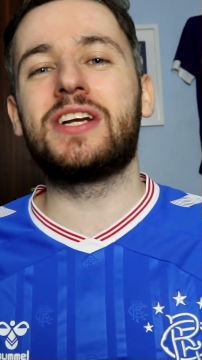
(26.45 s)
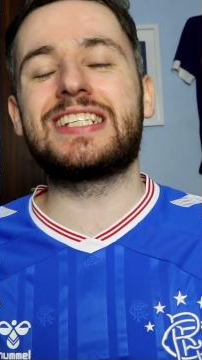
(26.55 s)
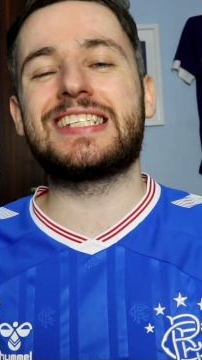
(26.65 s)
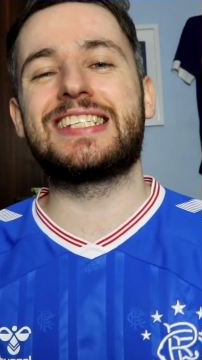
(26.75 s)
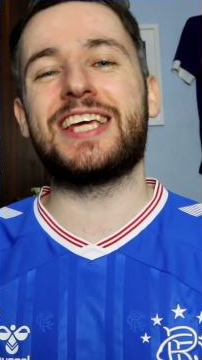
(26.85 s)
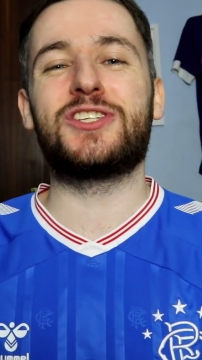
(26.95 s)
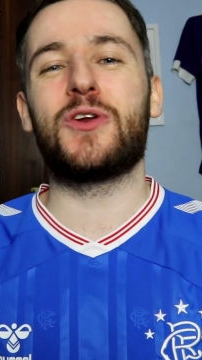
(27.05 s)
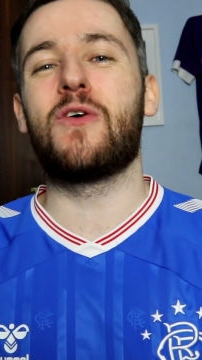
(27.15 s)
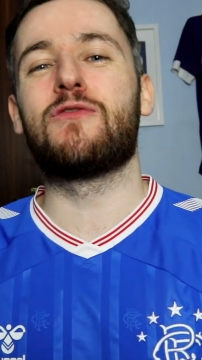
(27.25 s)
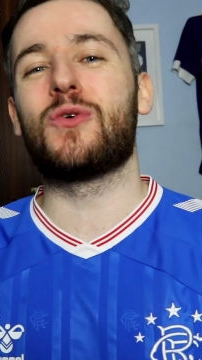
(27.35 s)
This is
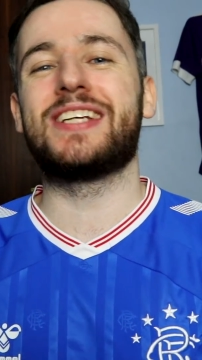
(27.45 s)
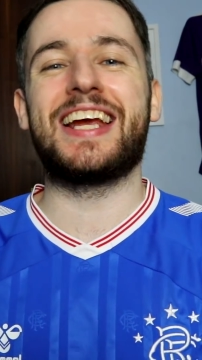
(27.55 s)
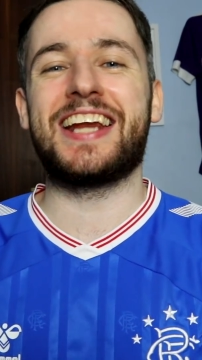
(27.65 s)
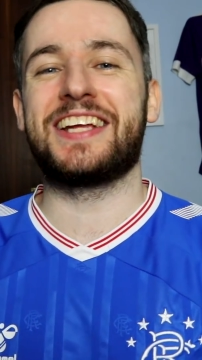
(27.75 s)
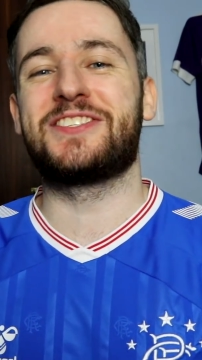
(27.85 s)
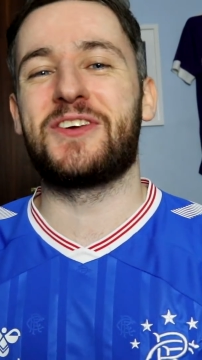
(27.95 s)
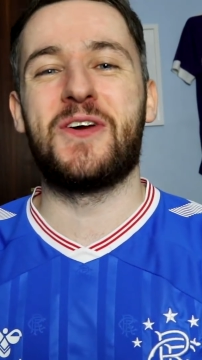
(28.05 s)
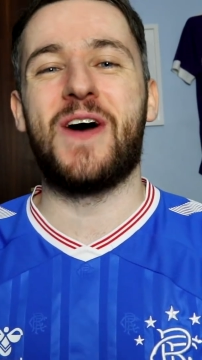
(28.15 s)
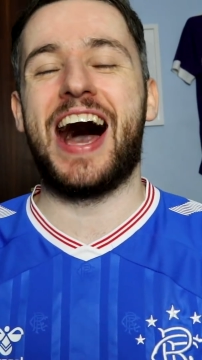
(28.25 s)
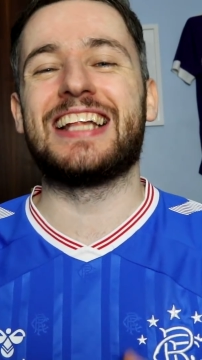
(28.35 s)

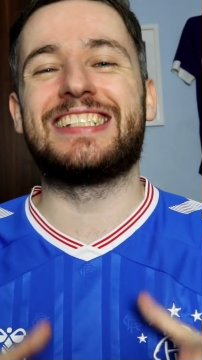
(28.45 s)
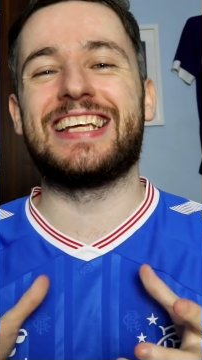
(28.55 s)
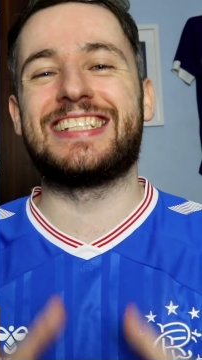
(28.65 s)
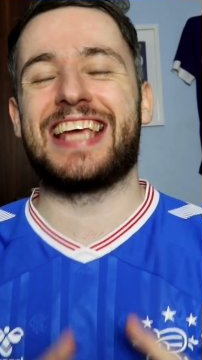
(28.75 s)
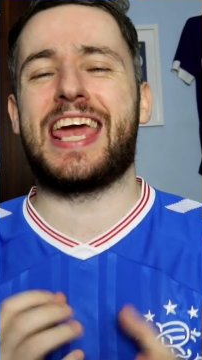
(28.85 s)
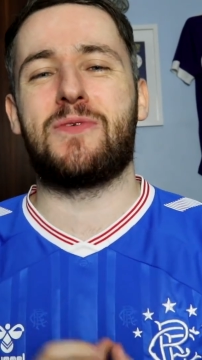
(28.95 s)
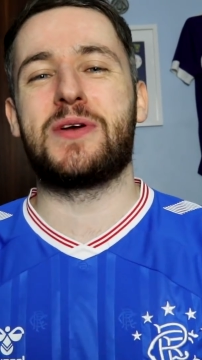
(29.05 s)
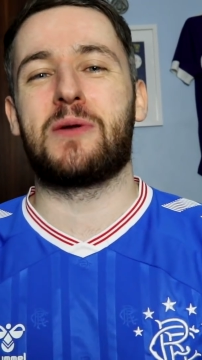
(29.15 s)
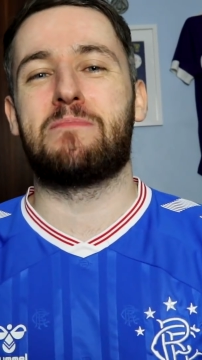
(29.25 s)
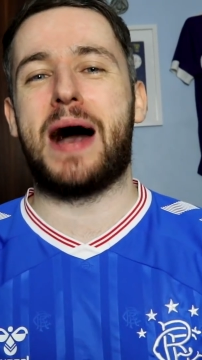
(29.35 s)
CJNovo992, and today we
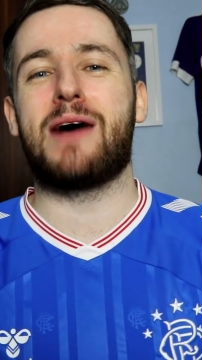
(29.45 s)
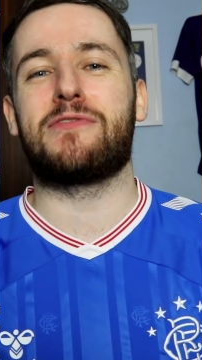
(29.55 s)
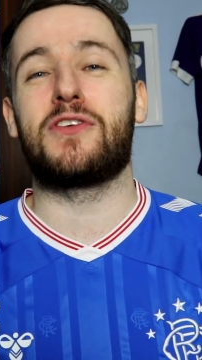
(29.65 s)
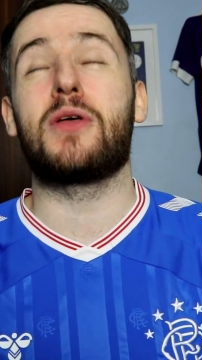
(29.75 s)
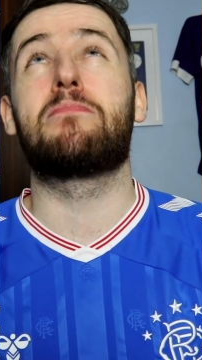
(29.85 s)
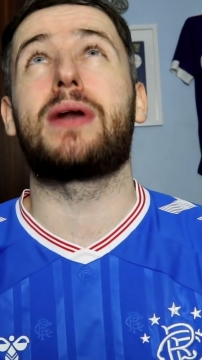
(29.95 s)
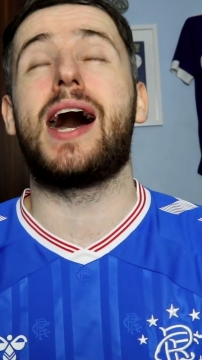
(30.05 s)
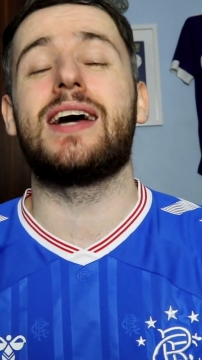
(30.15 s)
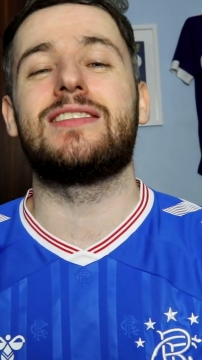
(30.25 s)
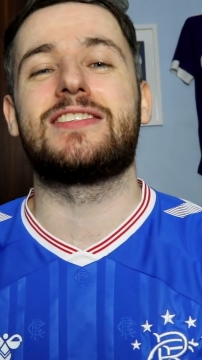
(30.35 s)
are back with another
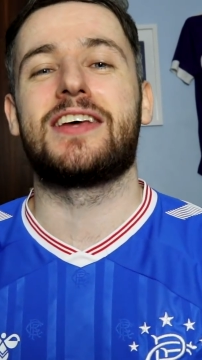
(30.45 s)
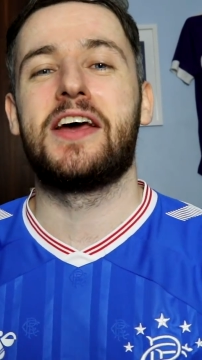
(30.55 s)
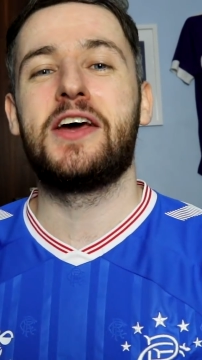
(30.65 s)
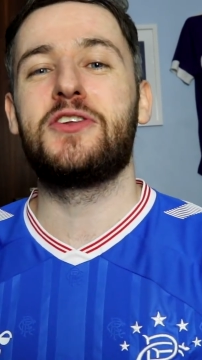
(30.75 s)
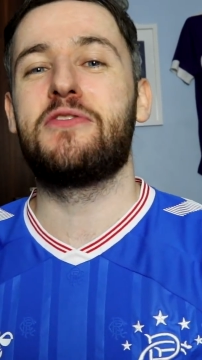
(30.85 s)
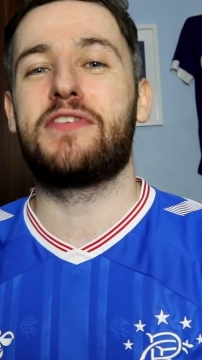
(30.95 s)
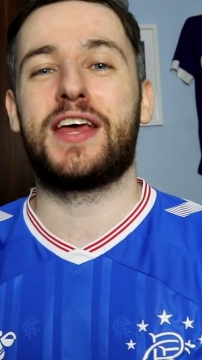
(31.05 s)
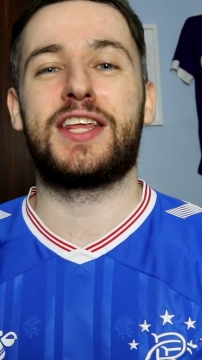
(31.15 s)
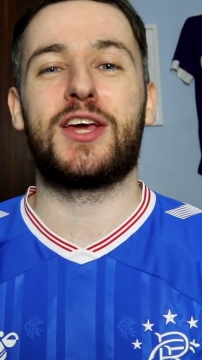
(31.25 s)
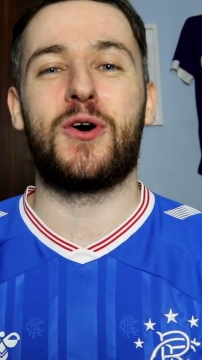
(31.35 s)
brand new
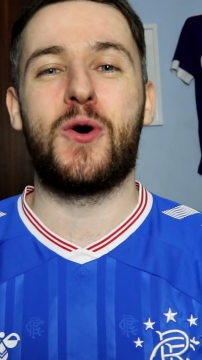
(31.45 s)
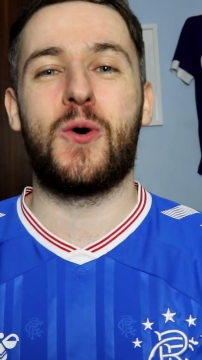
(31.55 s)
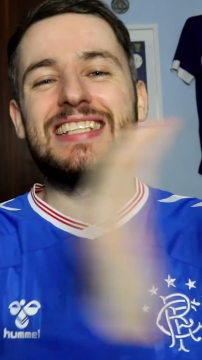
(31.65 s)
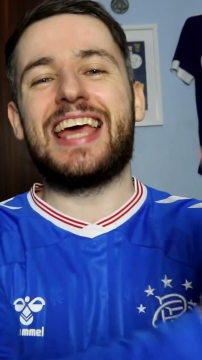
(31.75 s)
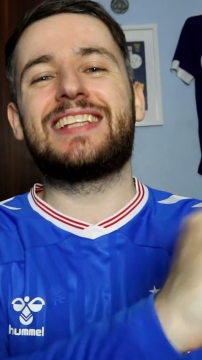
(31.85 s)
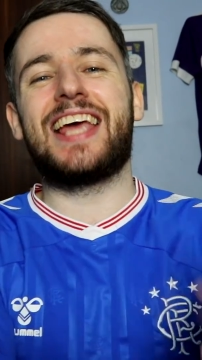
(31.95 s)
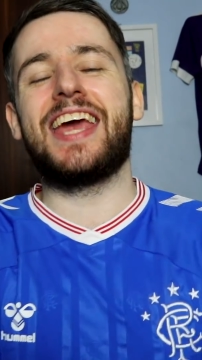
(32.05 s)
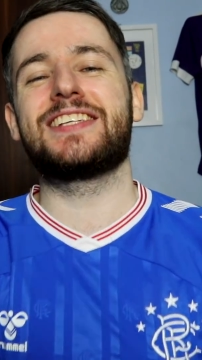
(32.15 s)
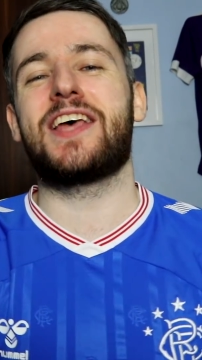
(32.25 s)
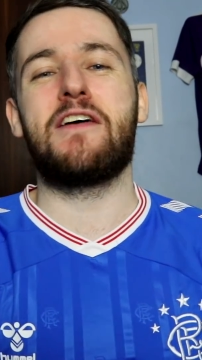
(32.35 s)
video.
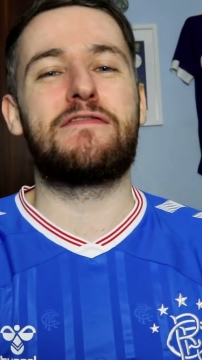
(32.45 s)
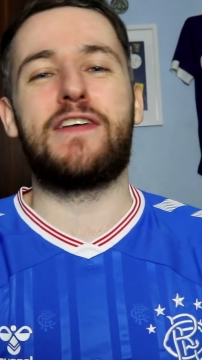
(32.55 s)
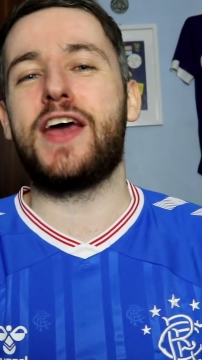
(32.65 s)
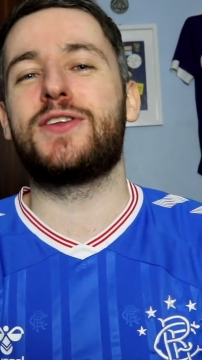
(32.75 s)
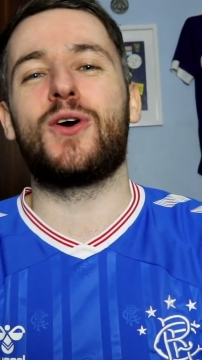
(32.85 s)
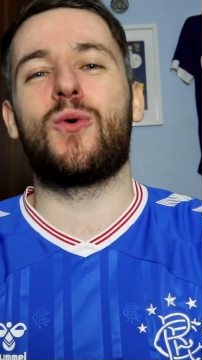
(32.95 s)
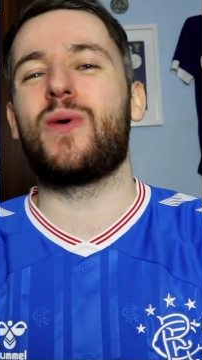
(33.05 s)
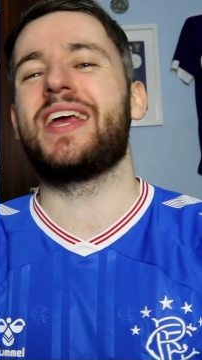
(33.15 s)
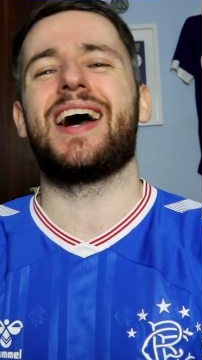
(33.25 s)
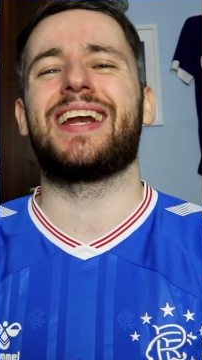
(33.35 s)
Today's video,
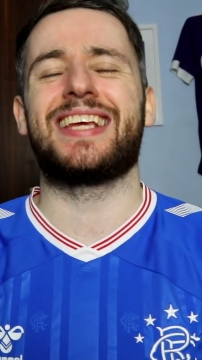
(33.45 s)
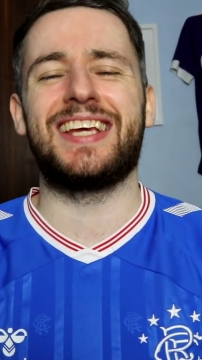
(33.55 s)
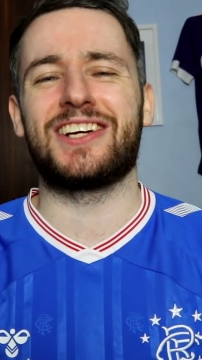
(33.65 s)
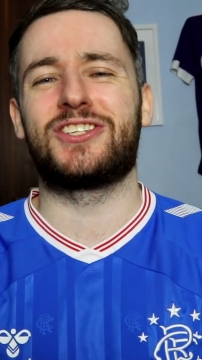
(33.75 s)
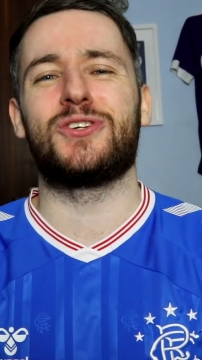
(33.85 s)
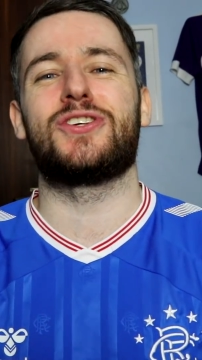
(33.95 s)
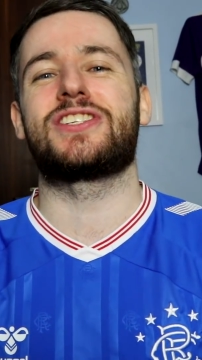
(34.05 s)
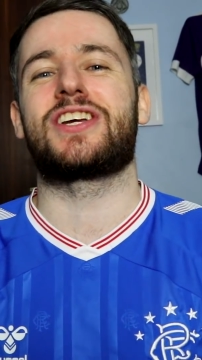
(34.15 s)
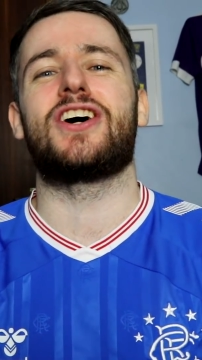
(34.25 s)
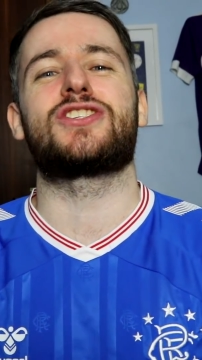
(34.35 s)
we are here to
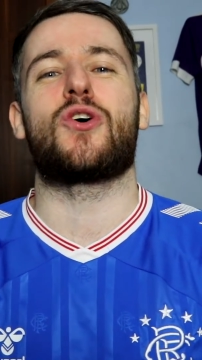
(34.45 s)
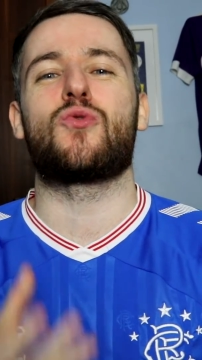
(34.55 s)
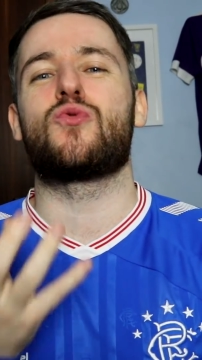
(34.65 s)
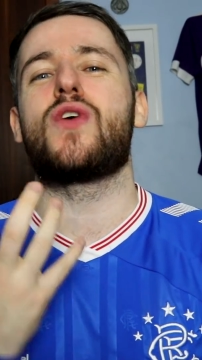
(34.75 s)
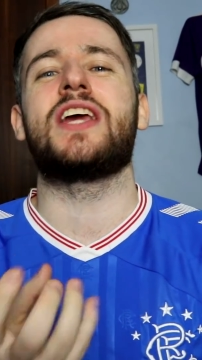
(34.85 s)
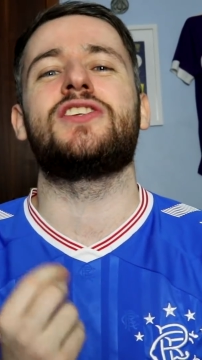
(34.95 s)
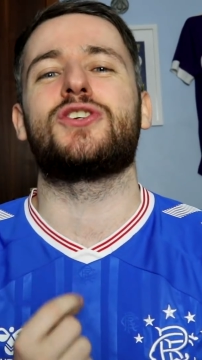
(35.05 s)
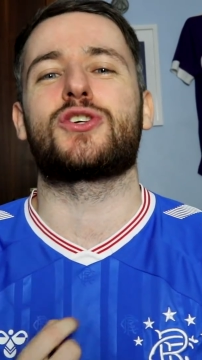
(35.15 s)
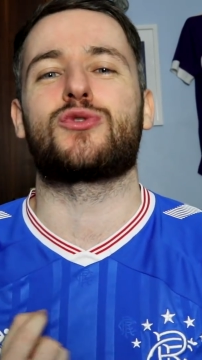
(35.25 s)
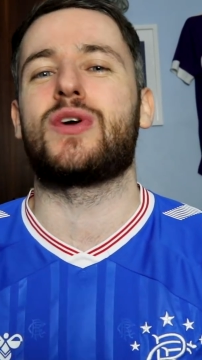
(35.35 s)
discuss
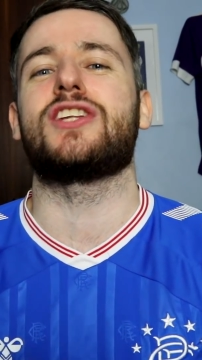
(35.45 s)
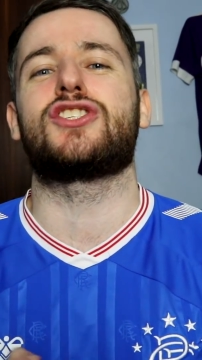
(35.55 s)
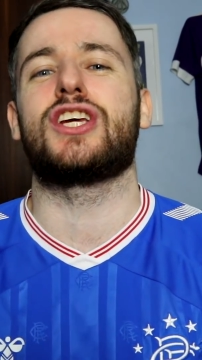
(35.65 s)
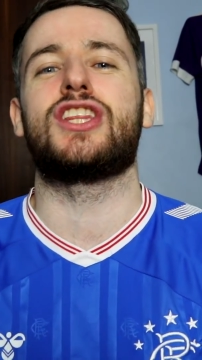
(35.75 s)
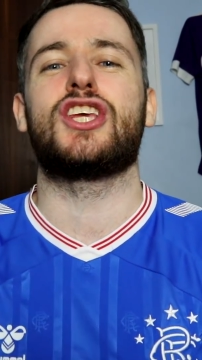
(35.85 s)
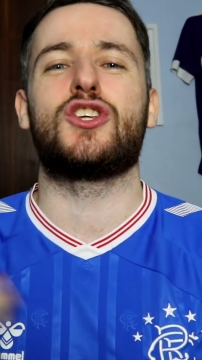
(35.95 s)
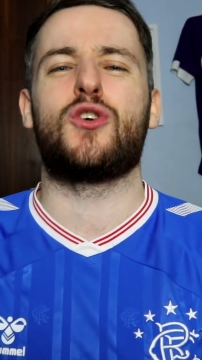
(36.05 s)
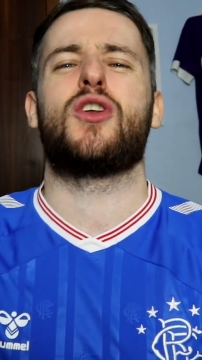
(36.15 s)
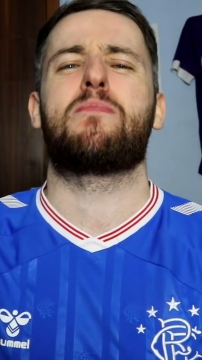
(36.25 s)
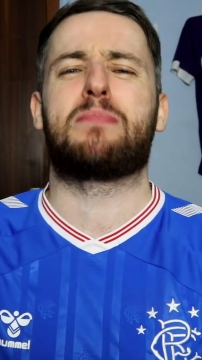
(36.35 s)
Rangers reaching the
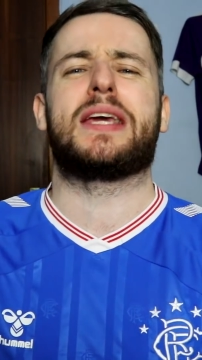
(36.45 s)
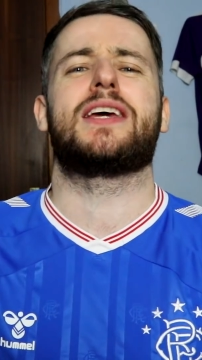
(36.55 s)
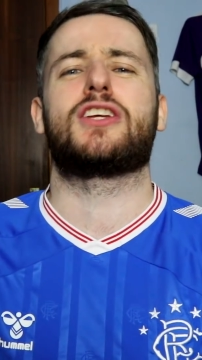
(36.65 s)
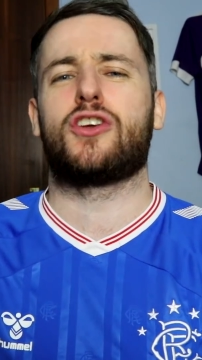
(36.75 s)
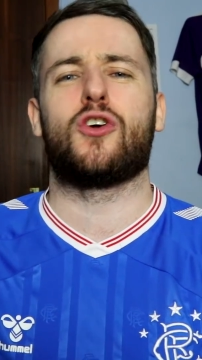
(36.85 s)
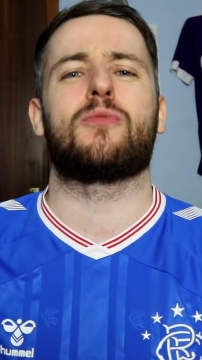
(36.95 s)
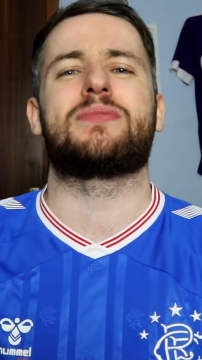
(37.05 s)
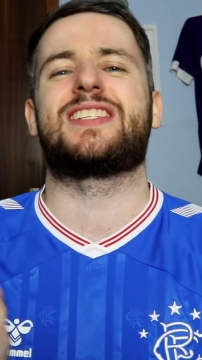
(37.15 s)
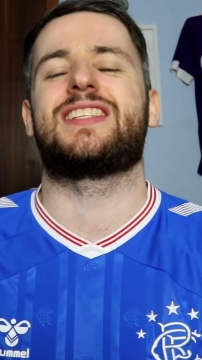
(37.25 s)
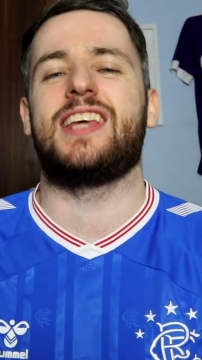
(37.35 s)
European group
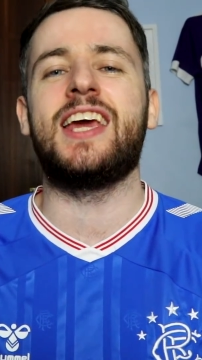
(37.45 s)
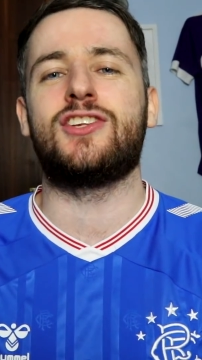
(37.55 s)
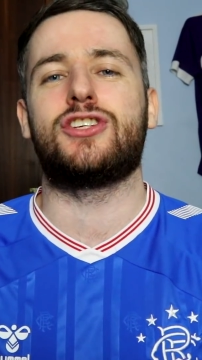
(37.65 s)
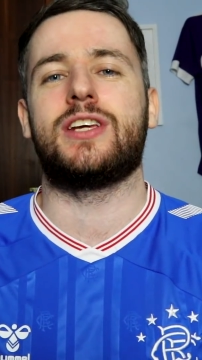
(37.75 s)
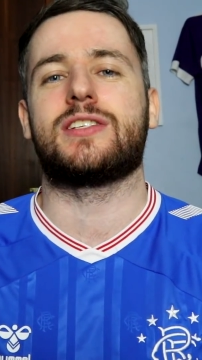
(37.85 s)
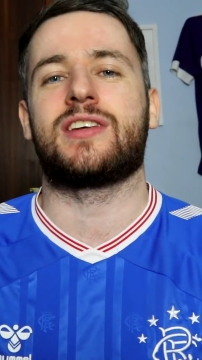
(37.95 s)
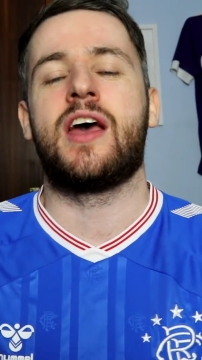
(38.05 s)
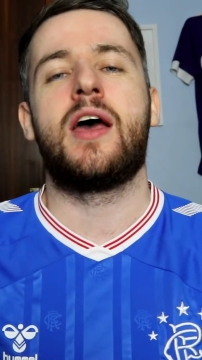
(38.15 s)
stages.